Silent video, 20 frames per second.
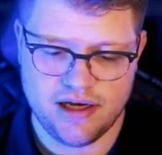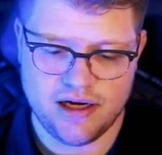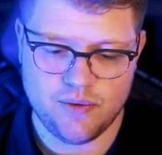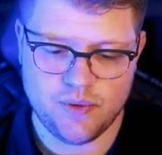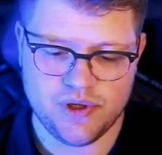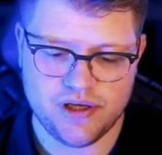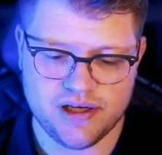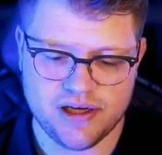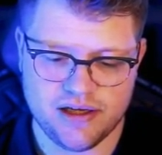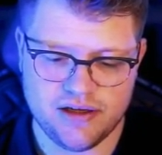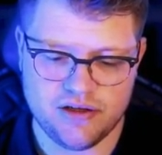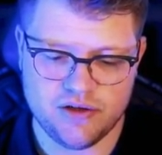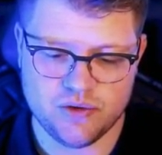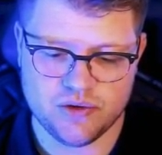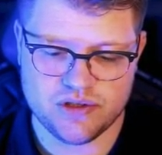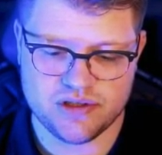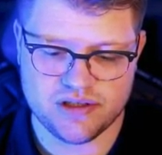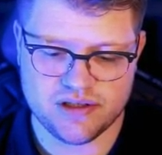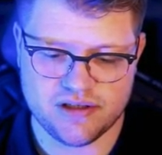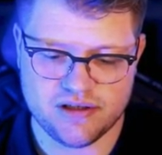and we can
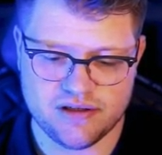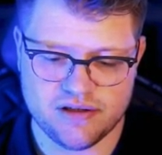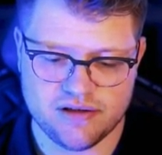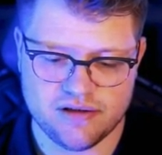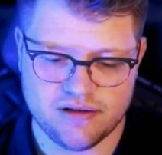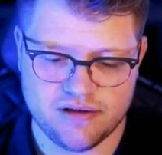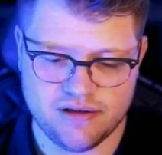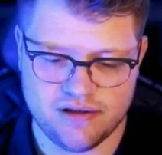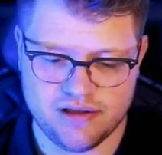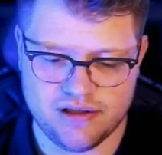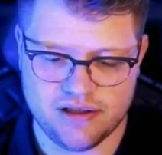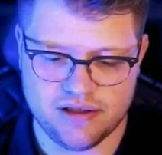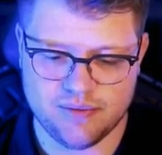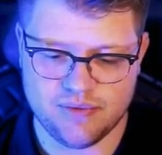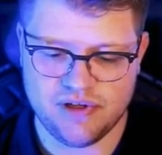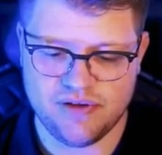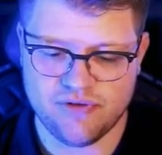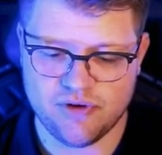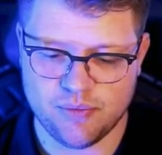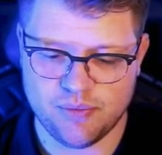use the
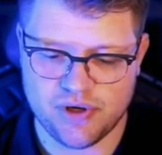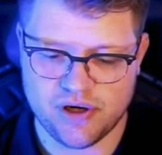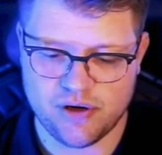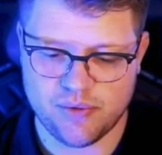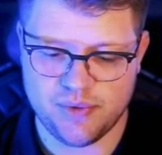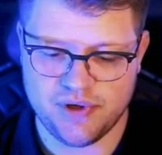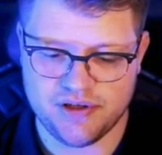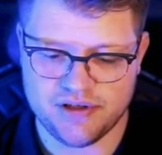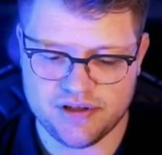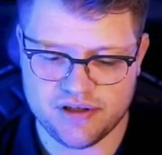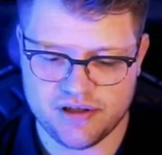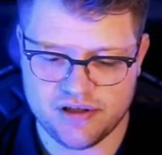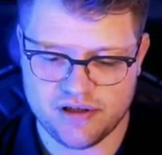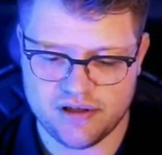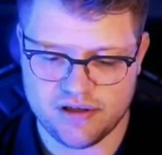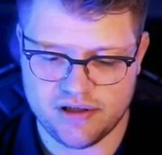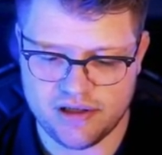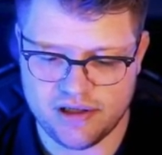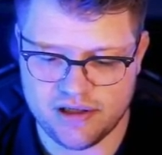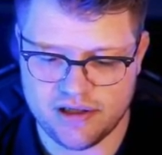default
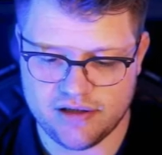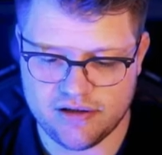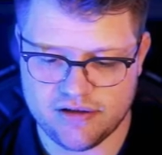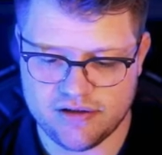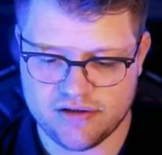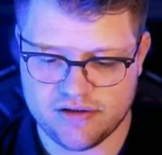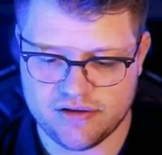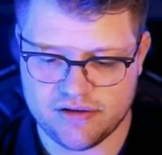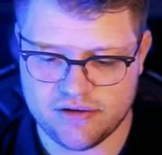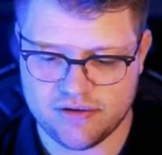parameter, and